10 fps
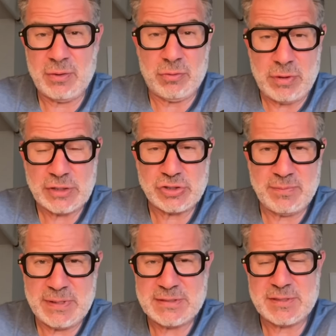or Russian
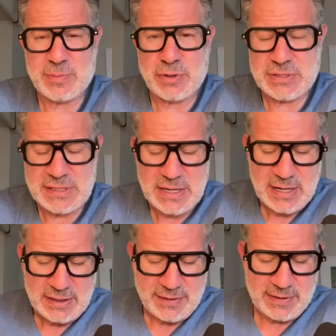business person
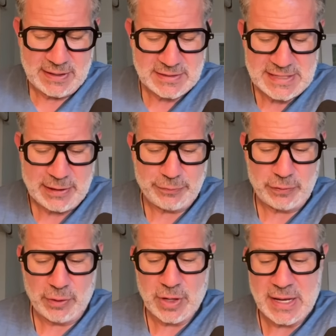living in South
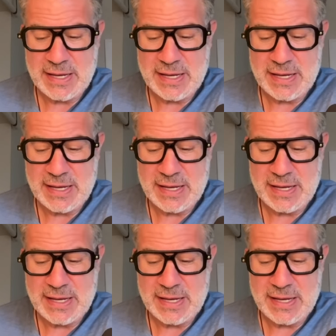Florida.